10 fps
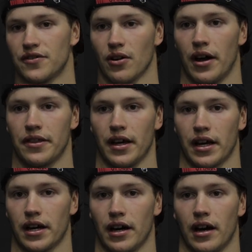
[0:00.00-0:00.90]
So I
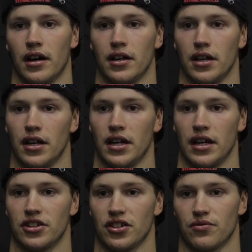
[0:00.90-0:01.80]
think
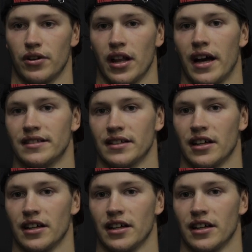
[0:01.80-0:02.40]
it's just realizing